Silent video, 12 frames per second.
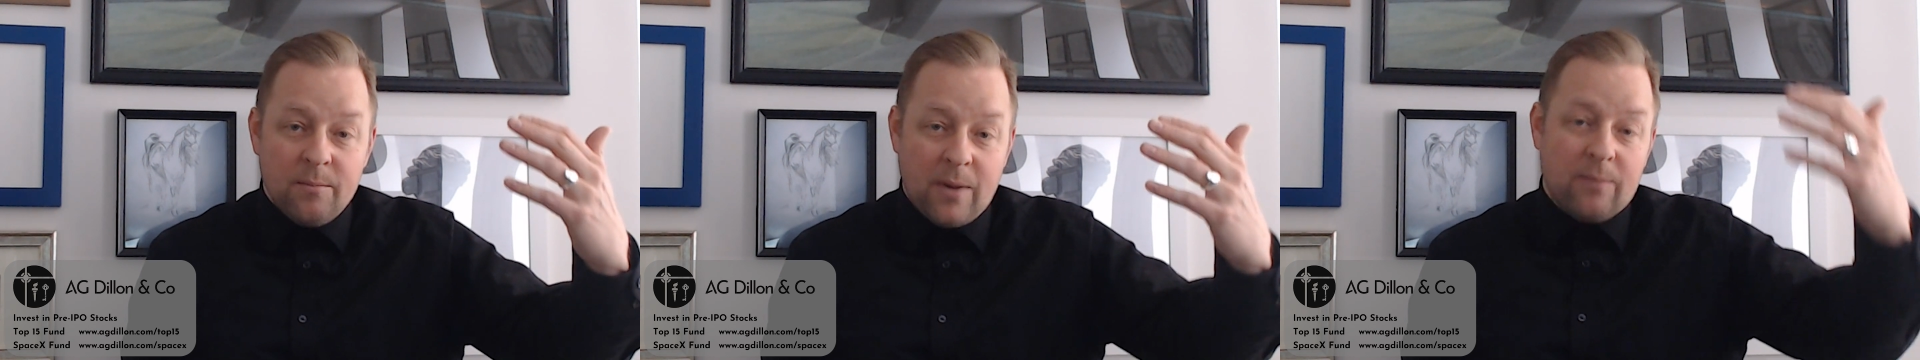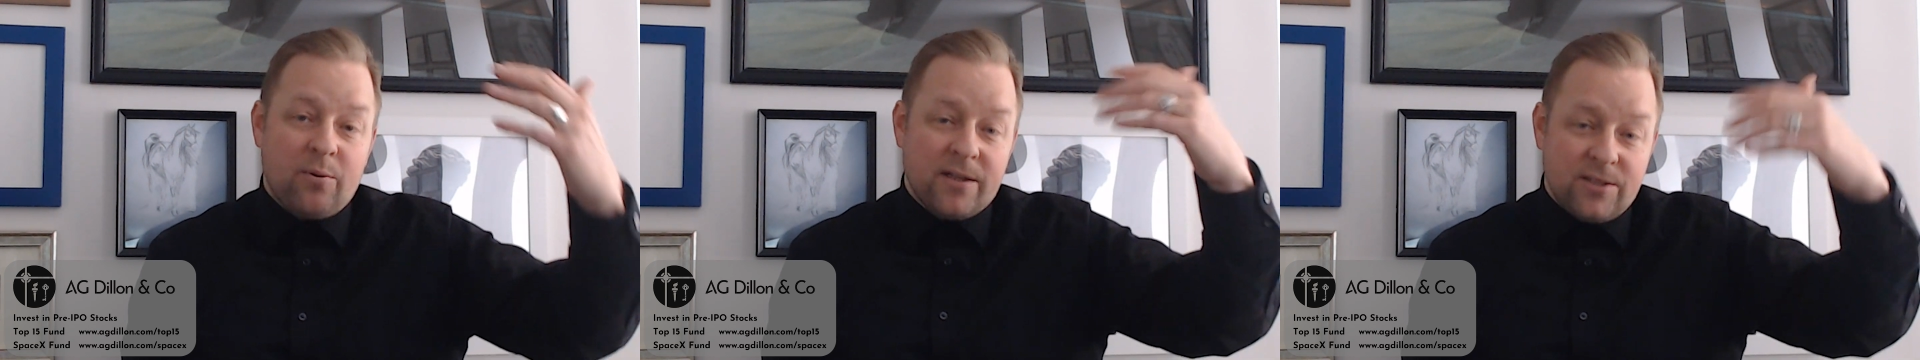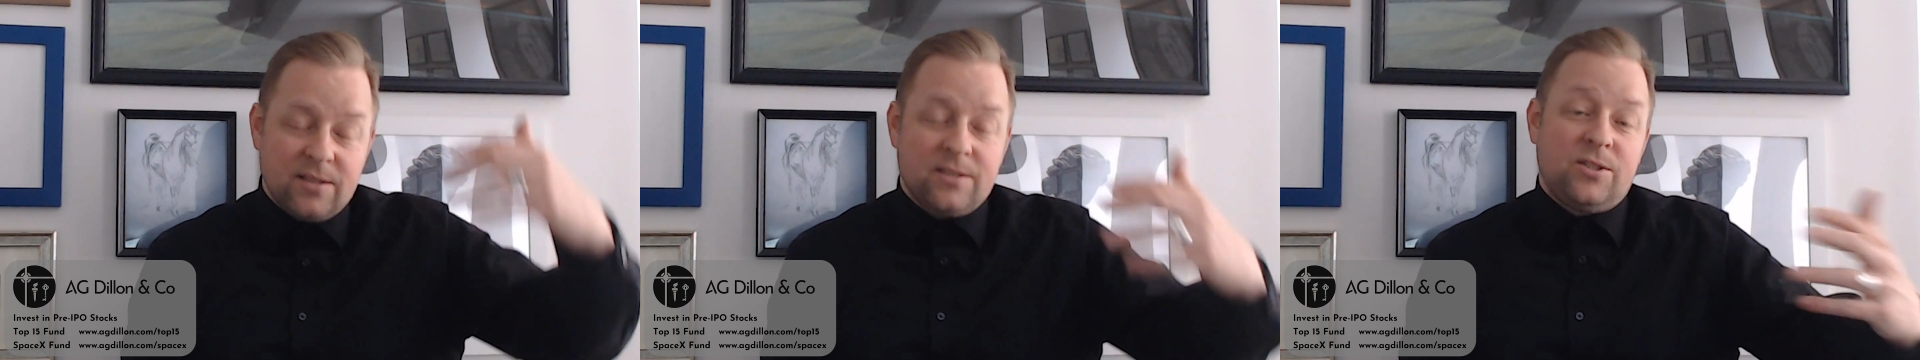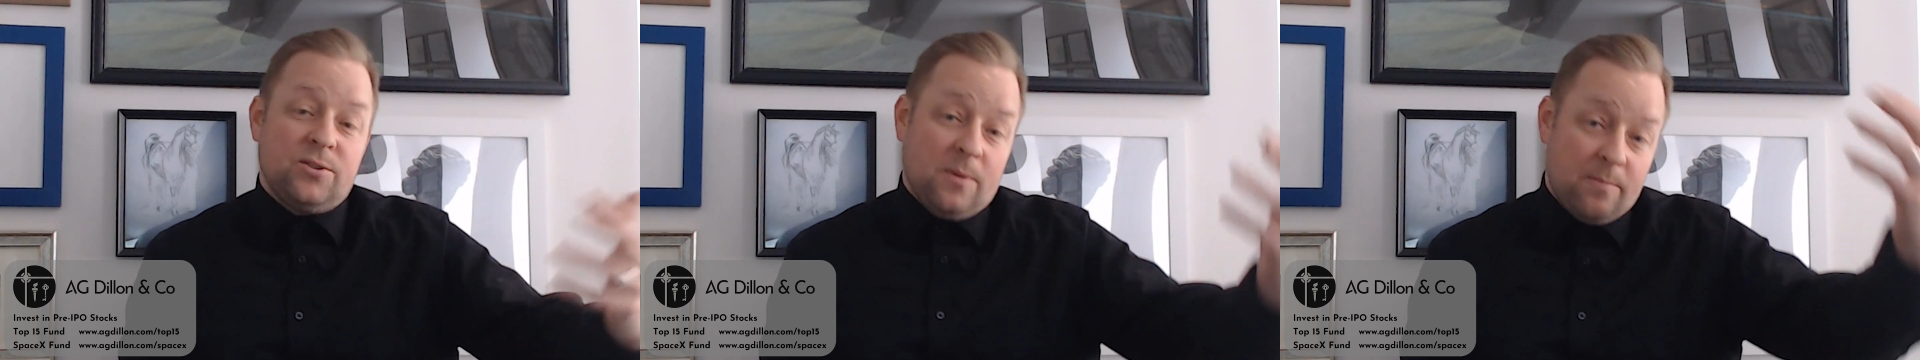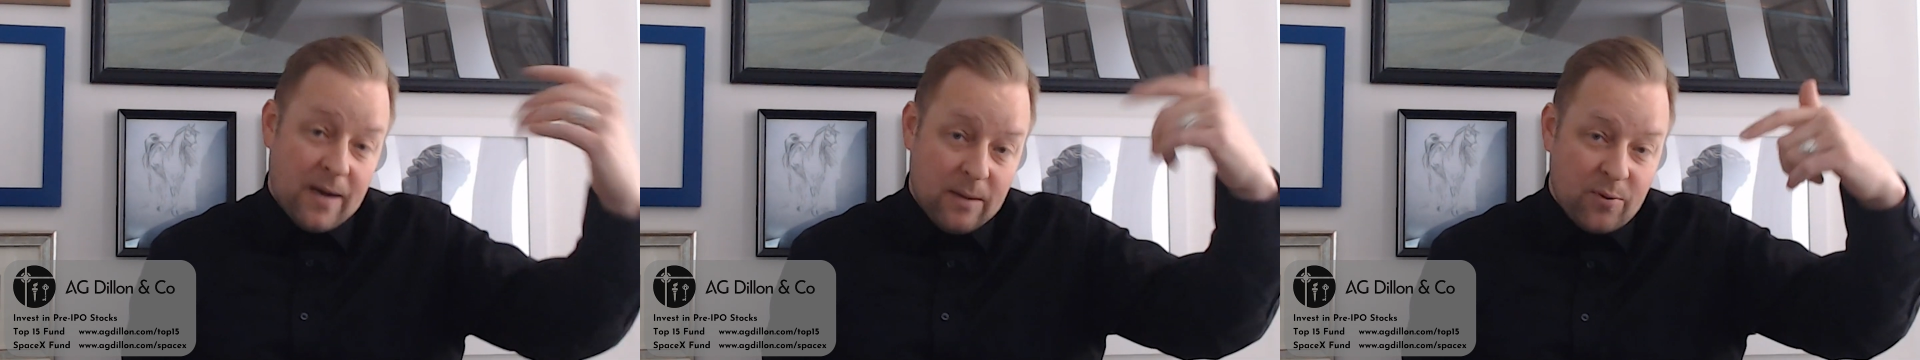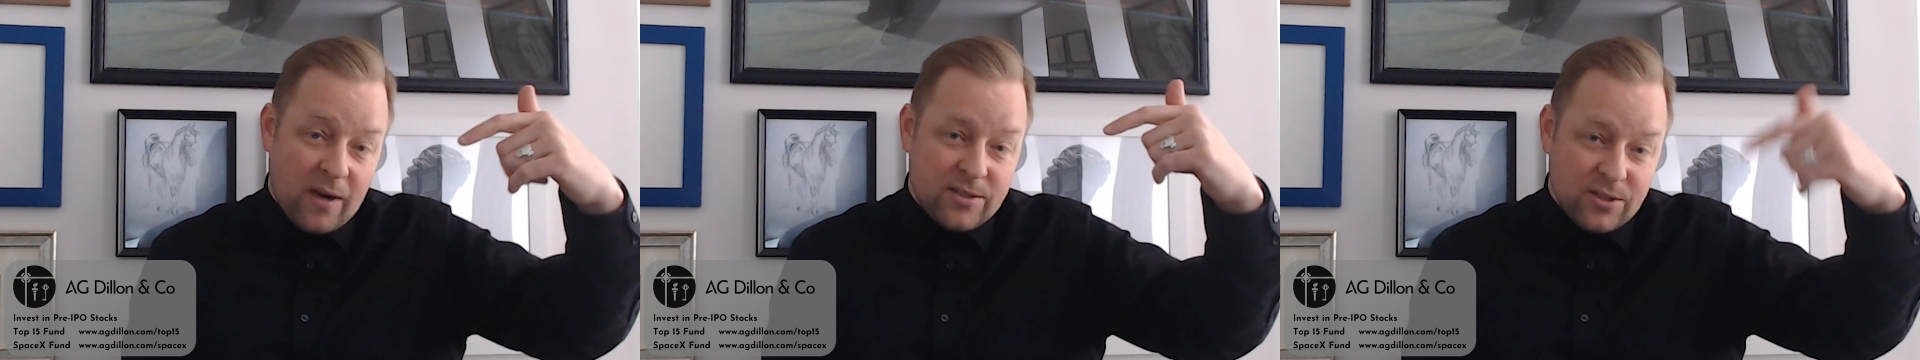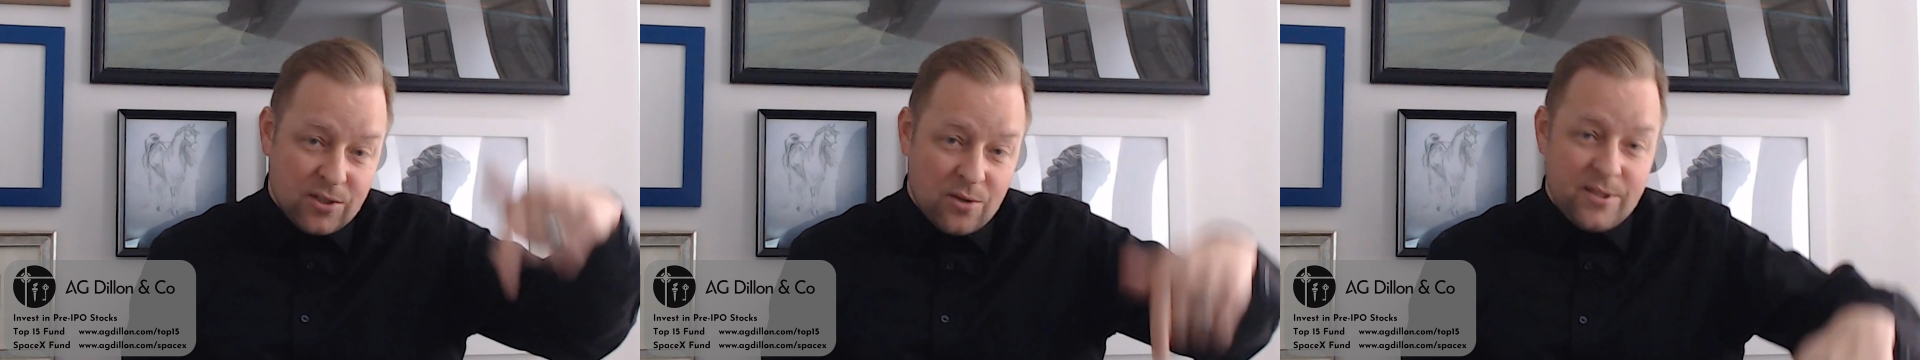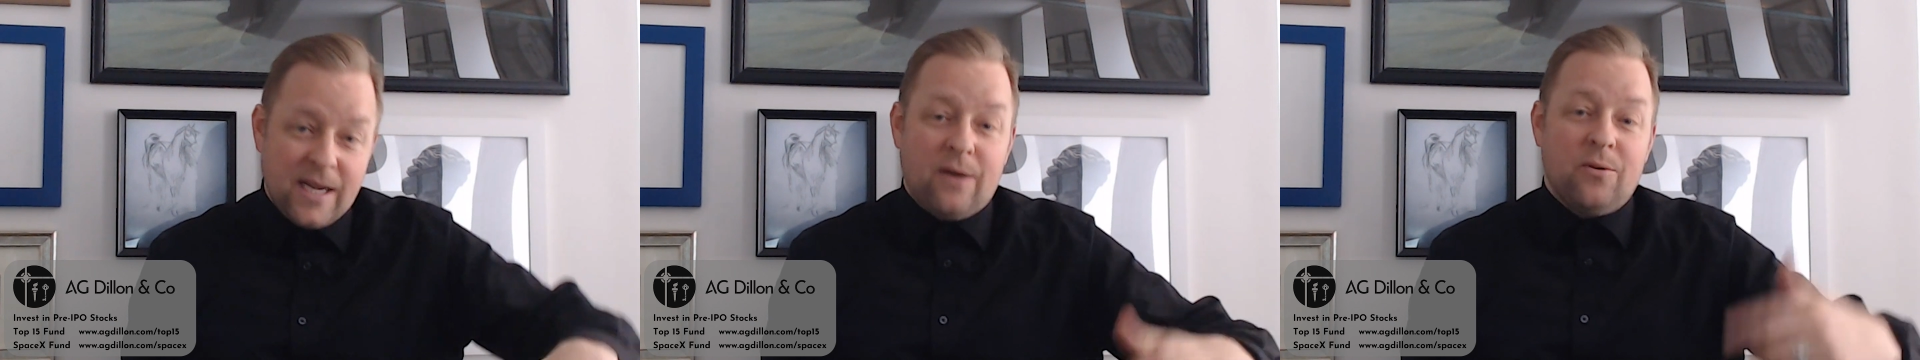bond prices go
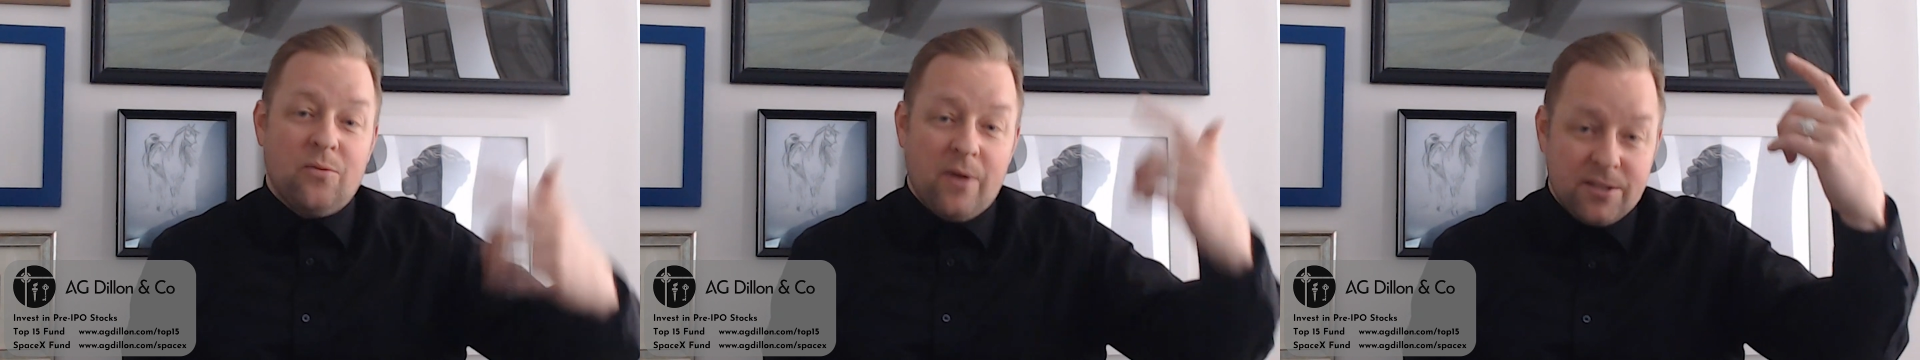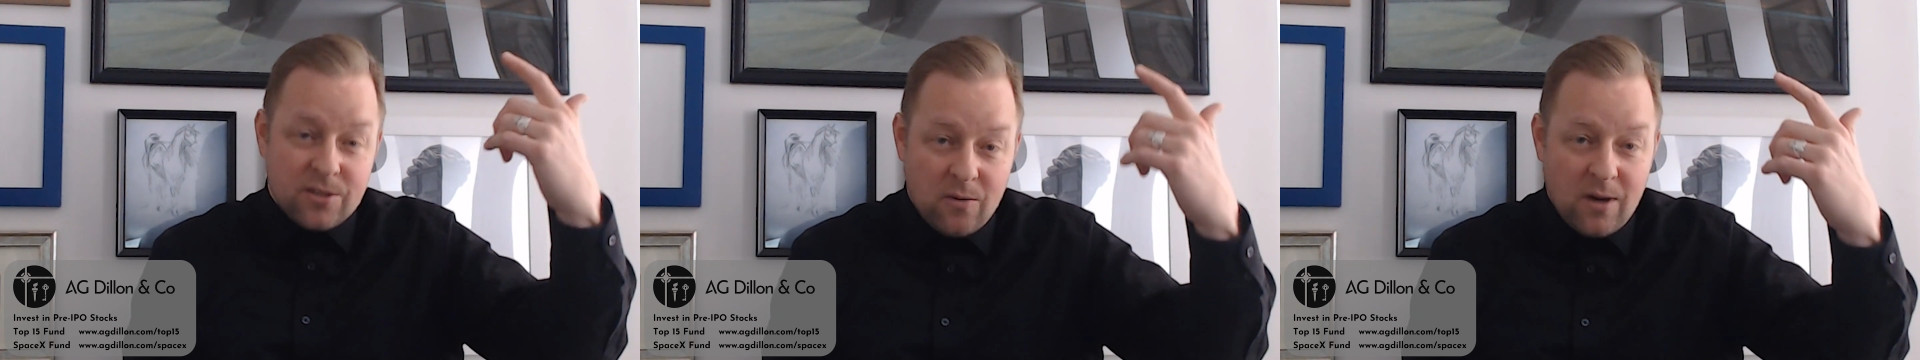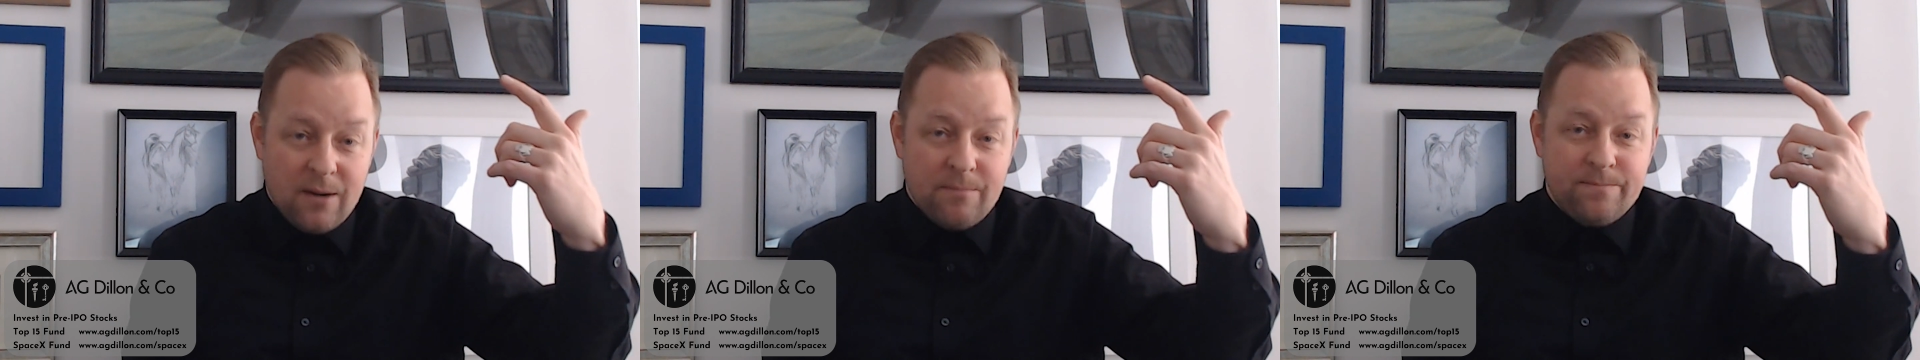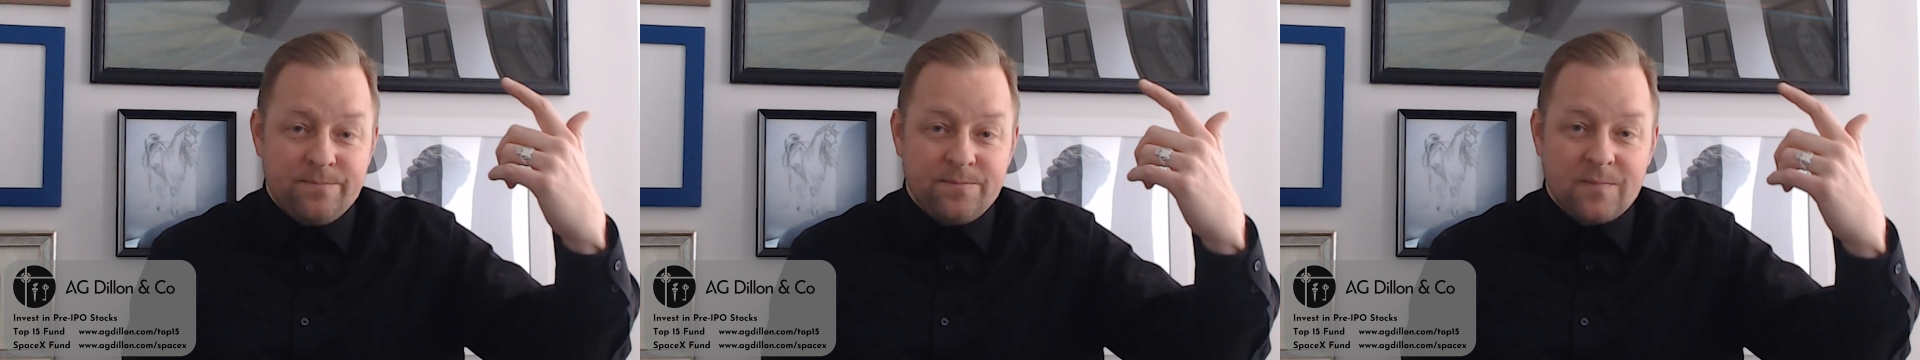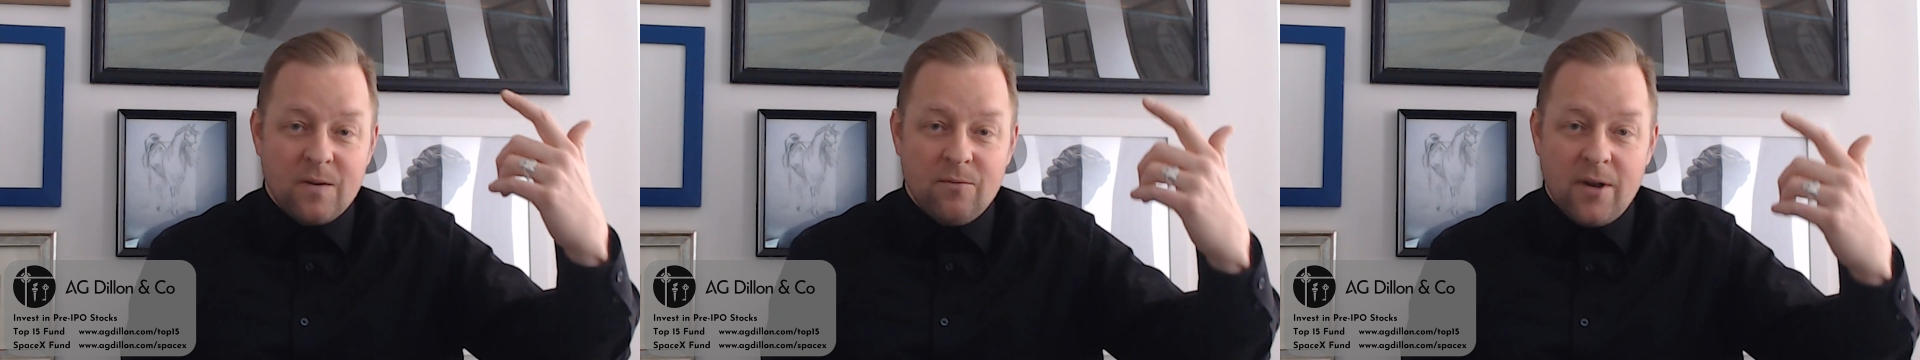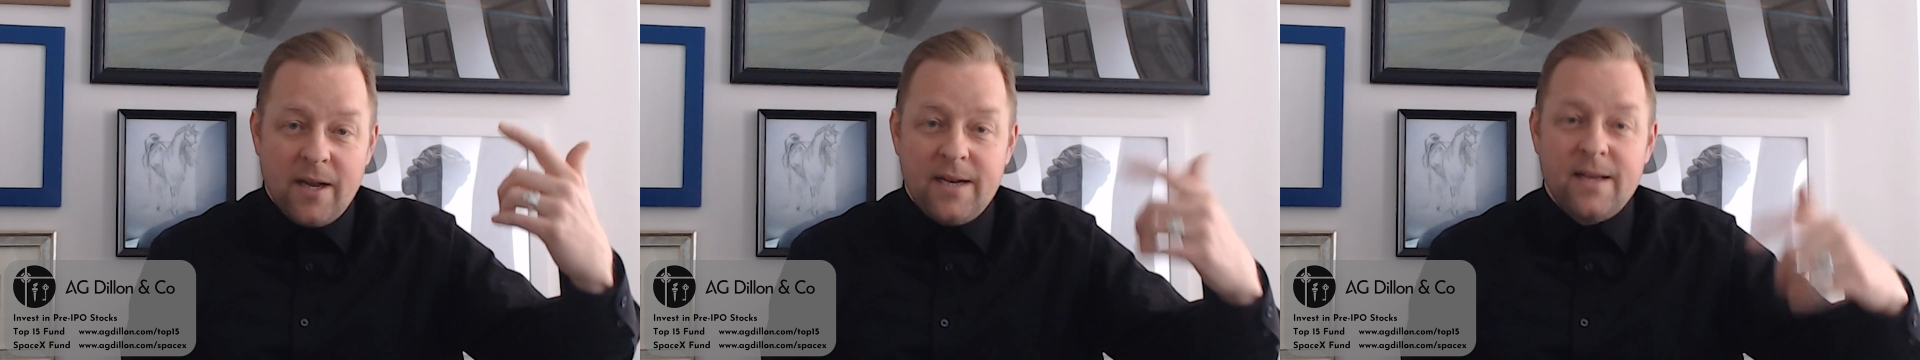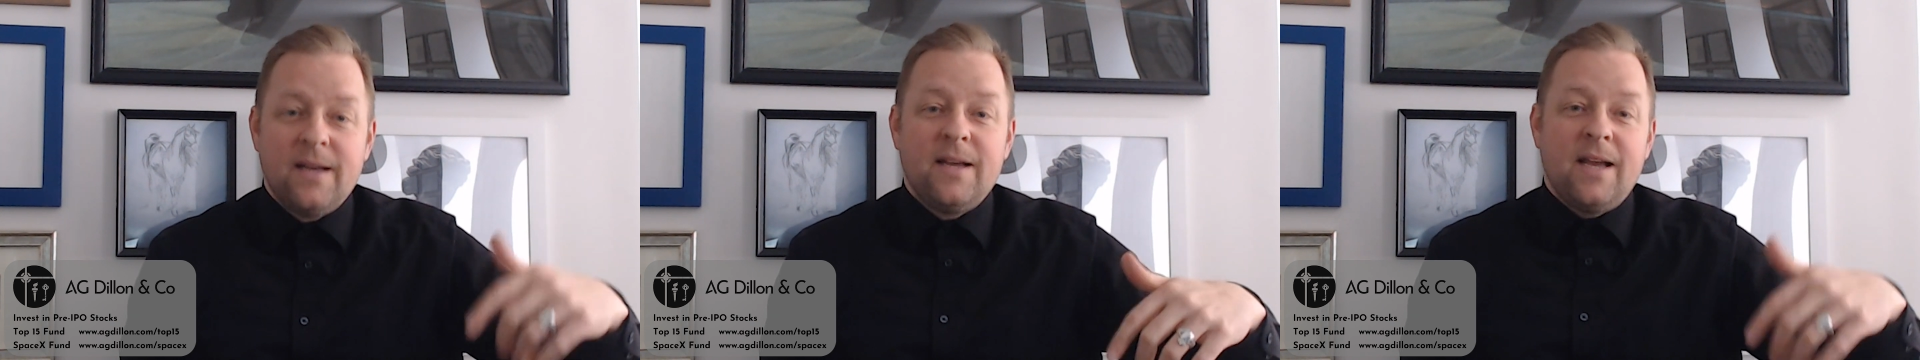down when rates go up, right?